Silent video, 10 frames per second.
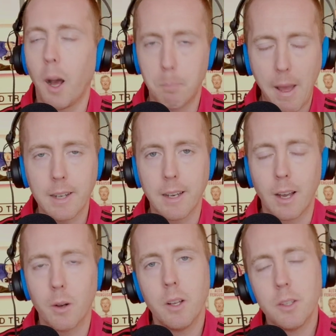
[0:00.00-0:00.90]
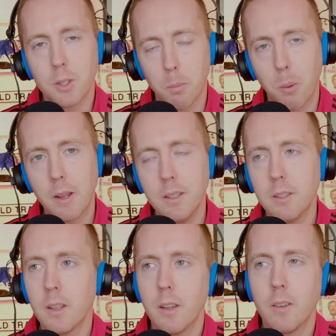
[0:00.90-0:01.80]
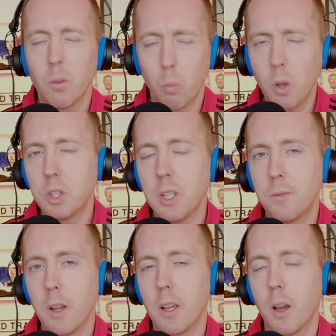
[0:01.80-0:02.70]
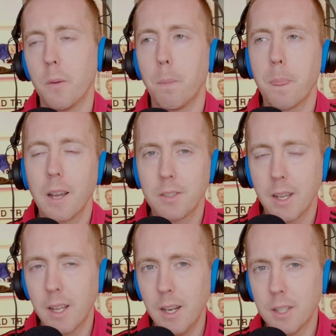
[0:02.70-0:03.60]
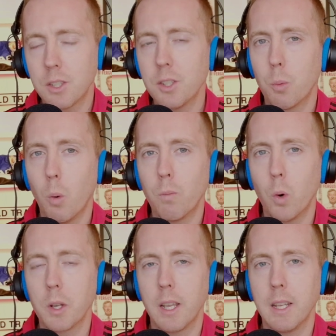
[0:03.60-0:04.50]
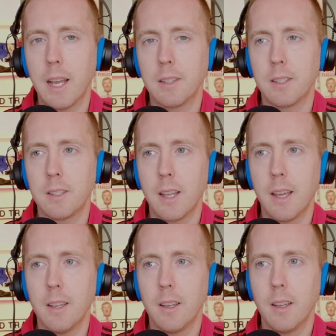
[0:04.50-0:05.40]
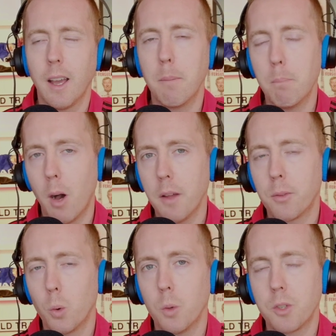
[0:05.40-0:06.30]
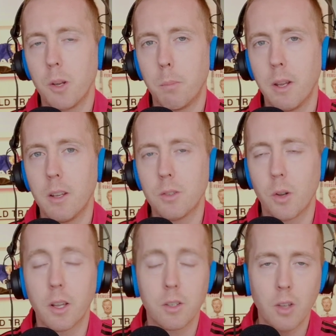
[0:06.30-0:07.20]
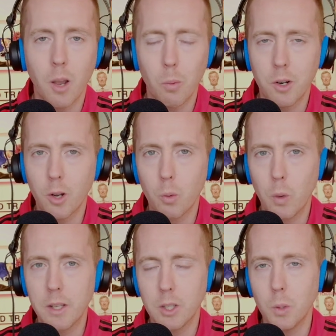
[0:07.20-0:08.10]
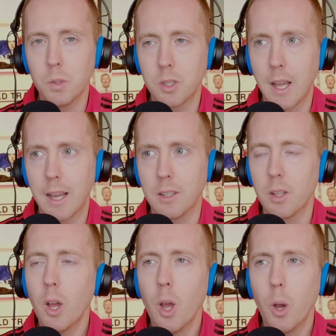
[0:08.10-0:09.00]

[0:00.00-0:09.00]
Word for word: I'm back now, so please watch this video, take a listen to what Roy Keane had to say, and my thoughts and opinions on it, because I want to know where you stand.